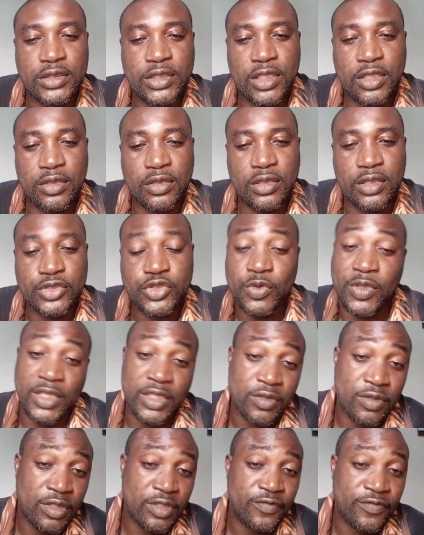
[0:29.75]
They are
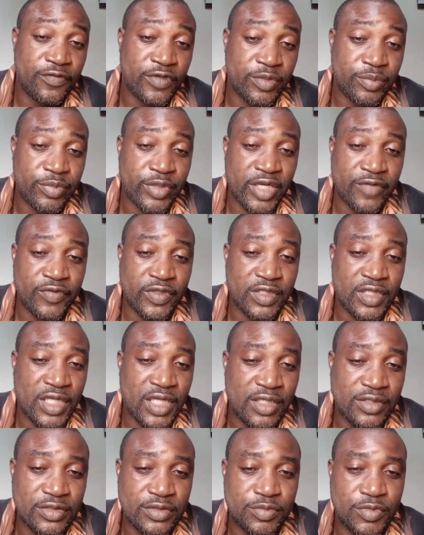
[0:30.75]
actually calling for a private
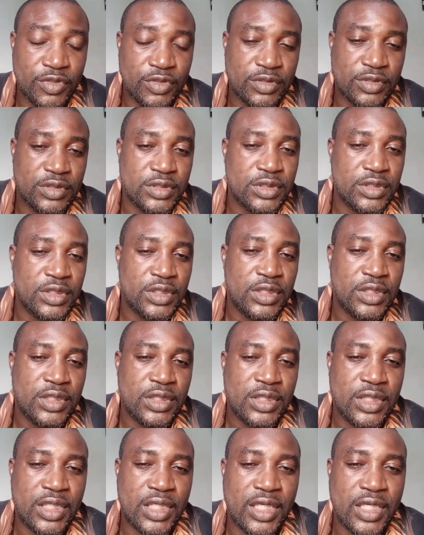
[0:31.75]
class, but
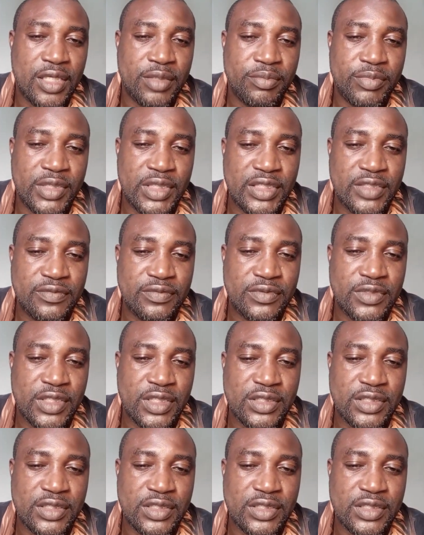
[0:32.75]
I believe